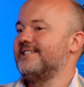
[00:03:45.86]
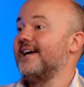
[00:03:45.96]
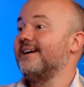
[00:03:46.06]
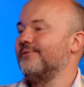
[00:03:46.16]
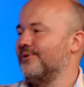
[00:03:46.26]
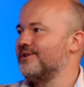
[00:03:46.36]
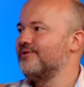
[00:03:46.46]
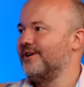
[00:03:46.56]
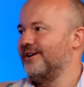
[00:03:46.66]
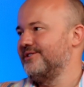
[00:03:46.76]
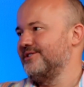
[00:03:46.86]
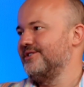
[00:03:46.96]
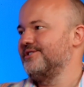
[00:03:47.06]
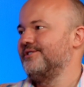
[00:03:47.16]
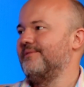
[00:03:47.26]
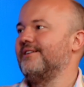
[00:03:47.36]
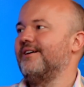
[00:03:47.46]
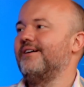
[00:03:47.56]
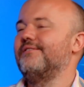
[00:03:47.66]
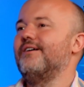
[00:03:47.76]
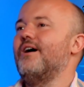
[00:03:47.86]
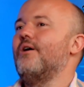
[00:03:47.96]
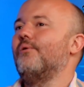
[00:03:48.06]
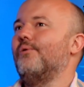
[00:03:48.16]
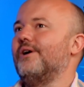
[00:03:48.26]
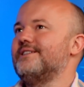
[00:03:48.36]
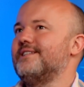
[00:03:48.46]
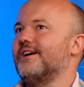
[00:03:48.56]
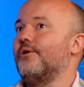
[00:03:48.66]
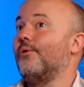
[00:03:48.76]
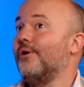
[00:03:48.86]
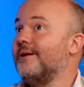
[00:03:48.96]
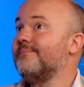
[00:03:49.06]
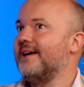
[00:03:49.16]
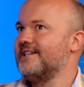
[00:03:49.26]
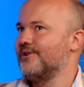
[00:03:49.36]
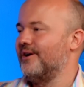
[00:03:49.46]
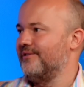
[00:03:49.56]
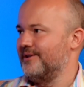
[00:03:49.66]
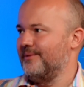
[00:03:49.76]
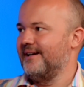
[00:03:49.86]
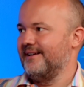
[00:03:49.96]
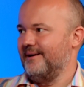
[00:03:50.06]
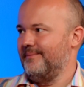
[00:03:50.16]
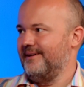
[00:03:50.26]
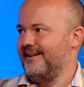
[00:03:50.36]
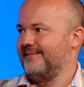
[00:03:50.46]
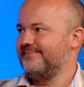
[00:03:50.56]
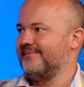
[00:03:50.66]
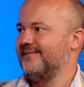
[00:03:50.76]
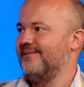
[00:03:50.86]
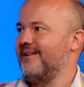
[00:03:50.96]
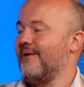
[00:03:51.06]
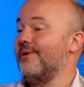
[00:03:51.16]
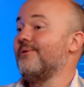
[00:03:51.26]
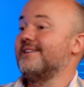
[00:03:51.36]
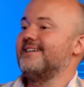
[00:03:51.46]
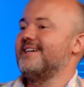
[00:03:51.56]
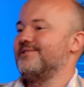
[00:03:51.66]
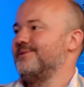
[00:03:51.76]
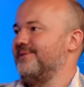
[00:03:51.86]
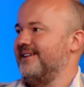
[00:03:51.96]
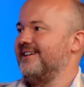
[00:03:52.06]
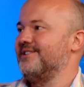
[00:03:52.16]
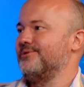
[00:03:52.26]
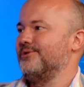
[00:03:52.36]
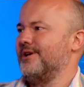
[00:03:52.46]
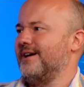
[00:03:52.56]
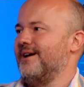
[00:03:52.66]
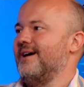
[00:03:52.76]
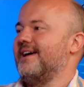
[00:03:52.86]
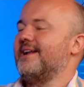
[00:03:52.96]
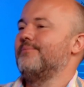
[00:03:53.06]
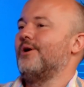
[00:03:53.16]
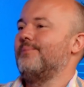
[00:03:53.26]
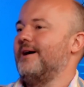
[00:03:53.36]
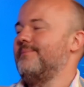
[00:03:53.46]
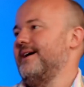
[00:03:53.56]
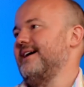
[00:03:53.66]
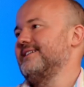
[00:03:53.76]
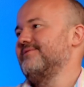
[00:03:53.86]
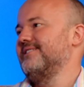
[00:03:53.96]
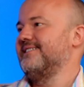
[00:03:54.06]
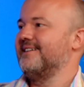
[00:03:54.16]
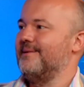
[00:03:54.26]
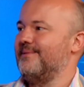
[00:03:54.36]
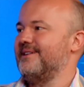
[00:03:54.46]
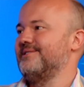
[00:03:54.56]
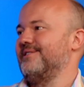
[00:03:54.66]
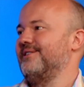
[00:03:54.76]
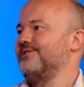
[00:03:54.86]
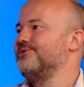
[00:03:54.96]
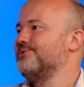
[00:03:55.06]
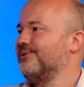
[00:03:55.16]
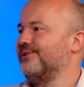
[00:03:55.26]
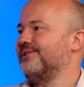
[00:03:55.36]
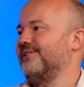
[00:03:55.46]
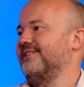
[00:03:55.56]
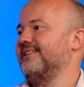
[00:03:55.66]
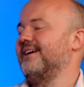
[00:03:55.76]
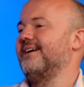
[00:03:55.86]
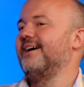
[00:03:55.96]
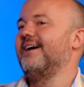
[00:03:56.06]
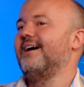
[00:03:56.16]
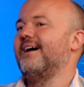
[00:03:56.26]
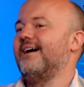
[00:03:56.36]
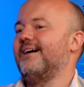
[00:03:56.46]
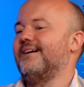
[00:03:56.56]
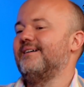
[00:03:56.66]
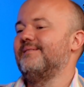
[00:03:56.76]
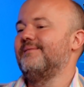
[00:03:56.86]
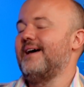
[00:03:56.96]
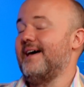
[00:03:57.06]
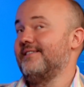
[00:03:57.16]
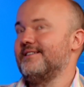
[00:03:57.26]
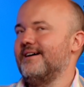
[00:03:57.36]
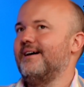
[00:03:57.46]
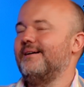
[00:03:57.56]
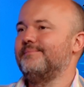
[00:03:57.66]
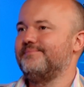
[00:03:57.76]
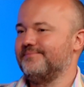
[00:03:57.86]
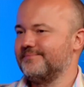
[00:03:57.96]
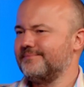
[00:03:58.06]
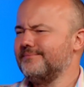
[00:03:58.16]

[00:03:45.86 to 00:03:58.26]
the second worst financial decision of my life was that Coinbase offered to buy the company. And we went to SVB because we were like, getting bought by a bank as a fintech company is very unusual. And like at the time,